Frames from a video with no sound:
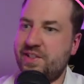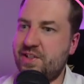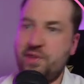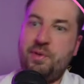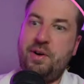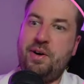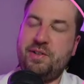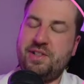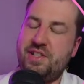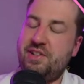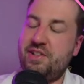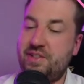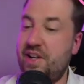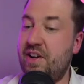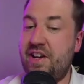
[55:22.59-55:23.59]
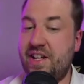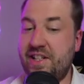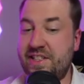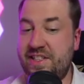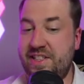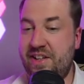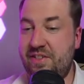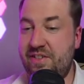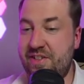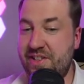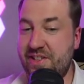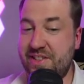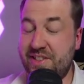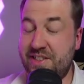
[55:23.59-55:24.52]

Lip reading: the world and you can totally you can